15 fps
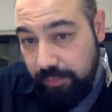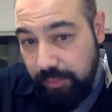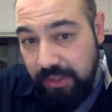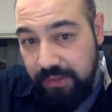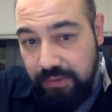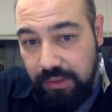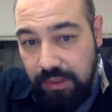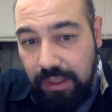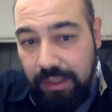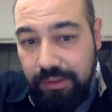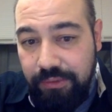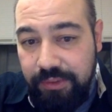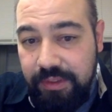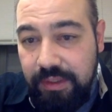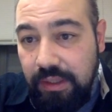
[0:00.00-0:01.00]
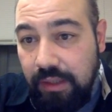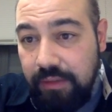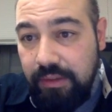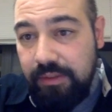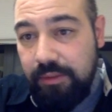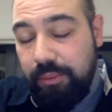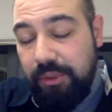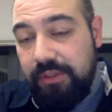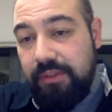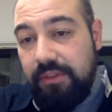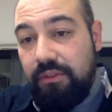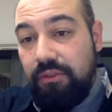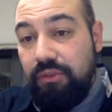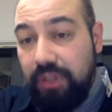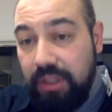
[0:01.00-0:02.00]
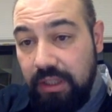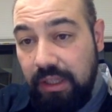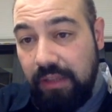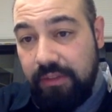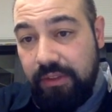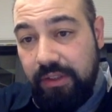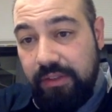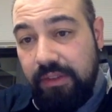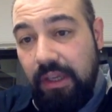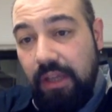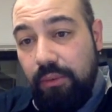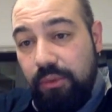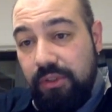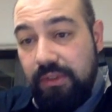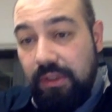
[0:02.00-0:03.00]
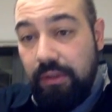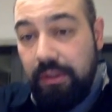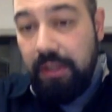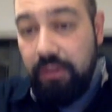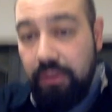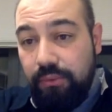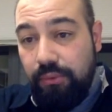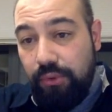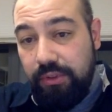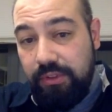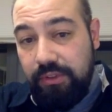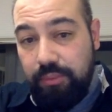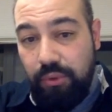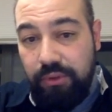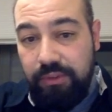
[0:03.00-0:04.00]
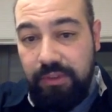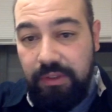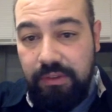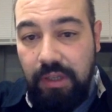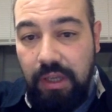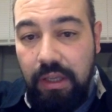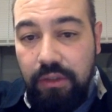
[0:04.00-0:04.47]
basically, and the physical address space is the real address which is allocated for this process.